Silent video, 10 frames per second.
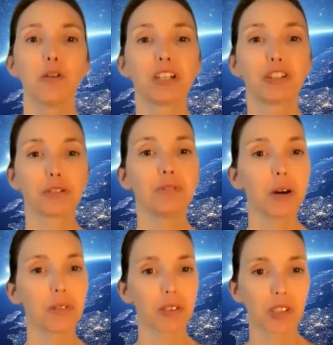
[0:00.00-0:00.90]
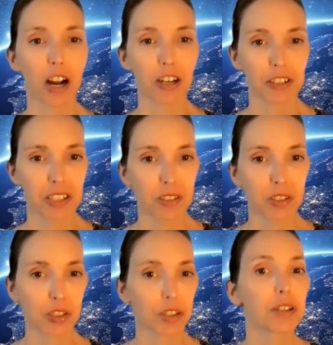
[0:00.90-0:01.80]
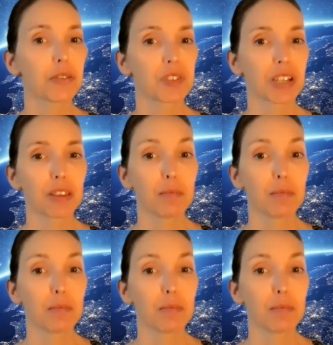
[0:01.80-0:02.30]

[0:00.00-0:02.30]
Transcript: We do know that Socrates served in